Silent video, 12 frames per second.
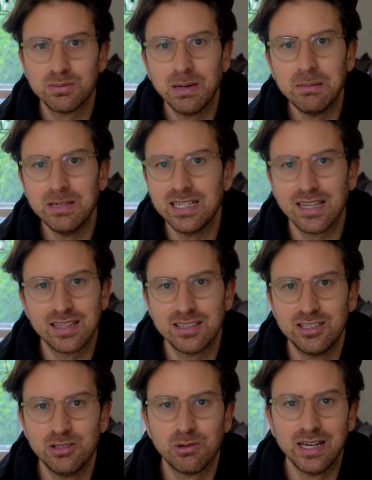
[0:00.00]
might mean nothing
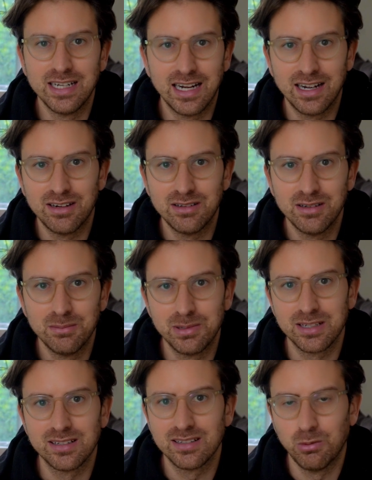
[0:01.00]
to you right now,
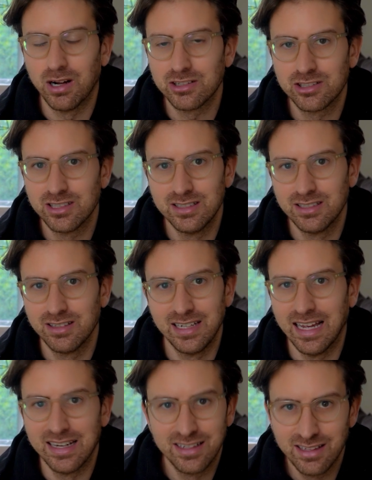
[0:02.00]
but watch until the
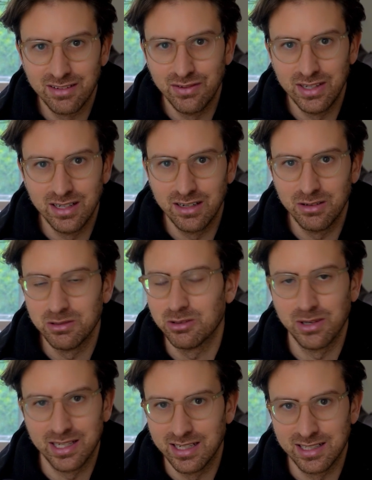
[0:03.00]
end of this video
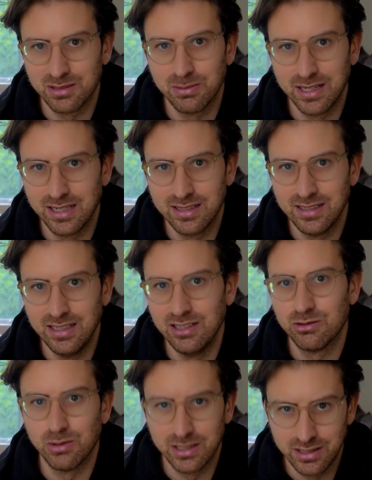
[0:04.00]
so I can explain
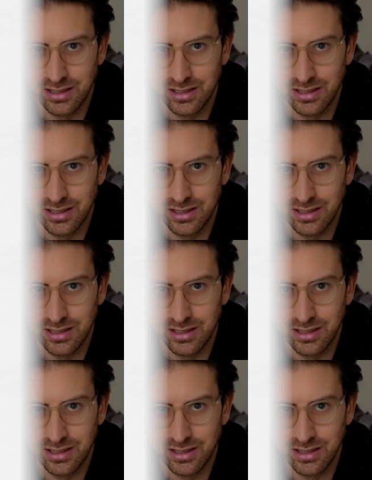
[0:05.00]
each one to